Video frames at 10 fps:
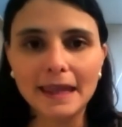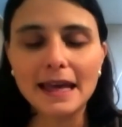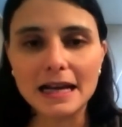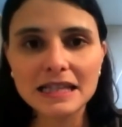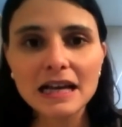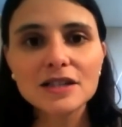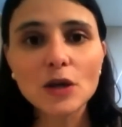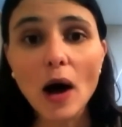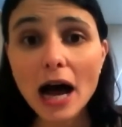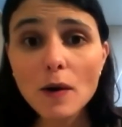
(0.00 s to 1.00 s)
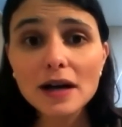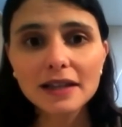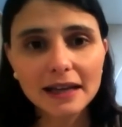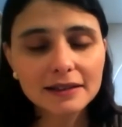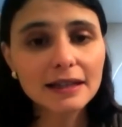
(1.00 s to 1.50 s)
Yes. So
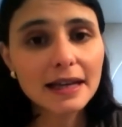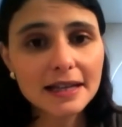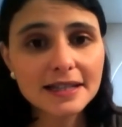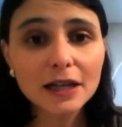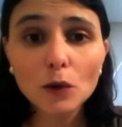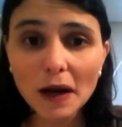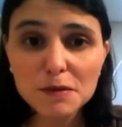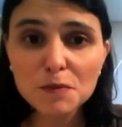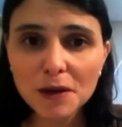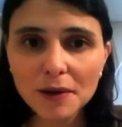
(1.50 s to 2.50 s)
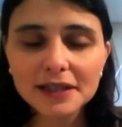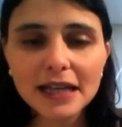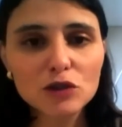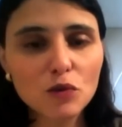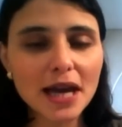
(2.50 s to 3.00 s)
aguardente is the grape spirit
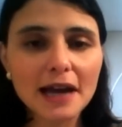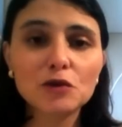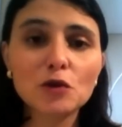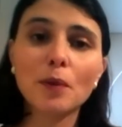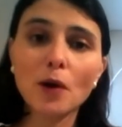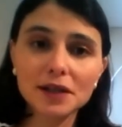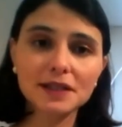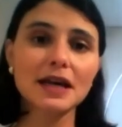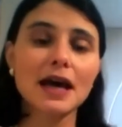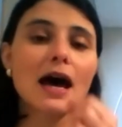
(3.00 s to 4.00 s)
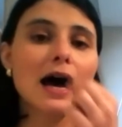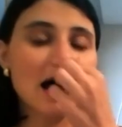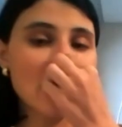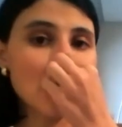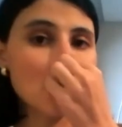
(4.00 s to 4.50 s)
that we add to port.
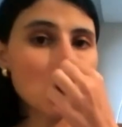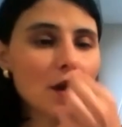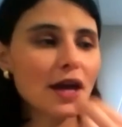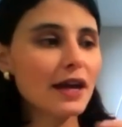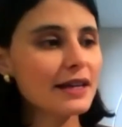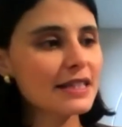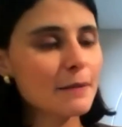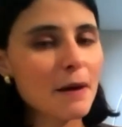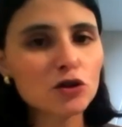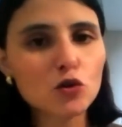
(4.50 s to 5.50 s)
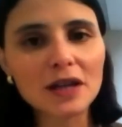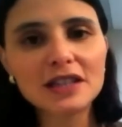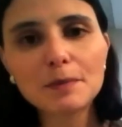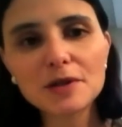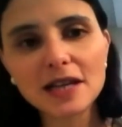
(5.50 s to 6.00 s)
Uh, we it's about
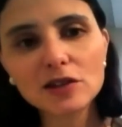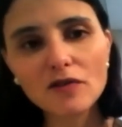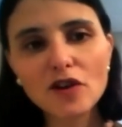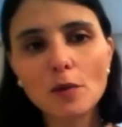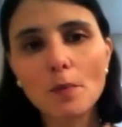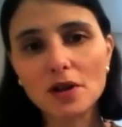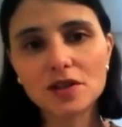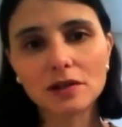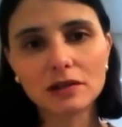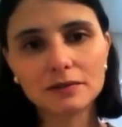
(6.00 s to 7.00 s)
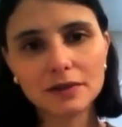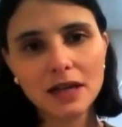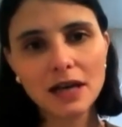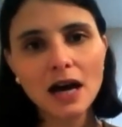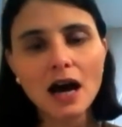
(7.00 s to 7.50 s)
20% of your bottle.
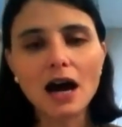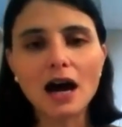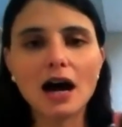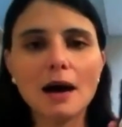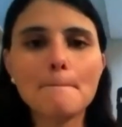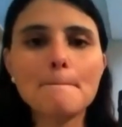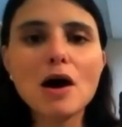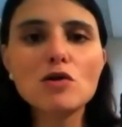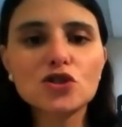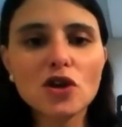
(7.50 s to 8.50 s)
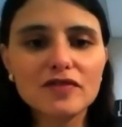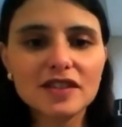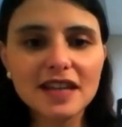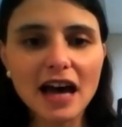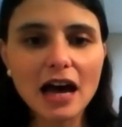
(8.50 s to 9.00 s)
Uh, most of
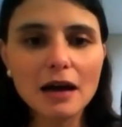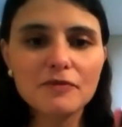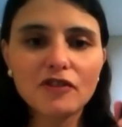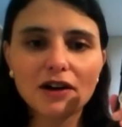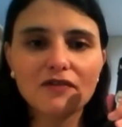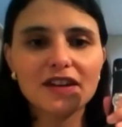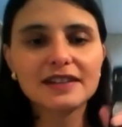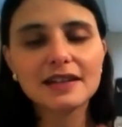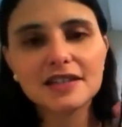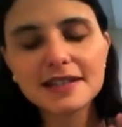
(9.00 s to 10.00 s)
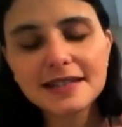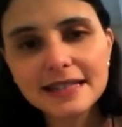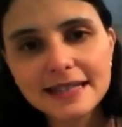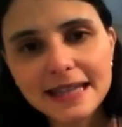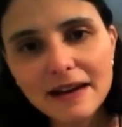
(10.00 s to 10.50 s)
the time for a vintage,
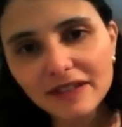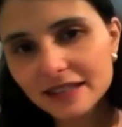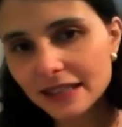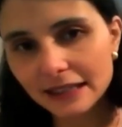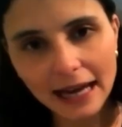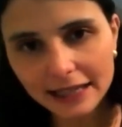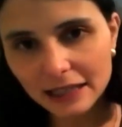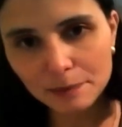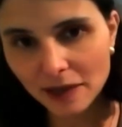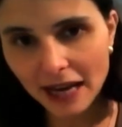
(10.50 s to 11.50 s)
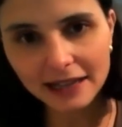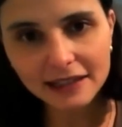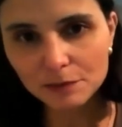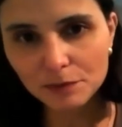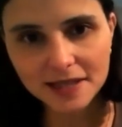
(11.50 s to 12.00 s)
it's 70,
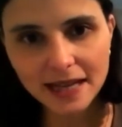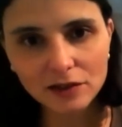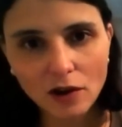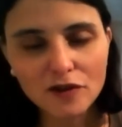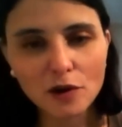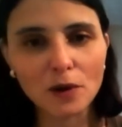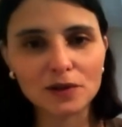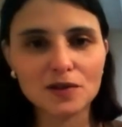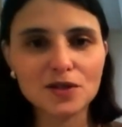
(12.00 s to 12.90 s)
18% of your bottle.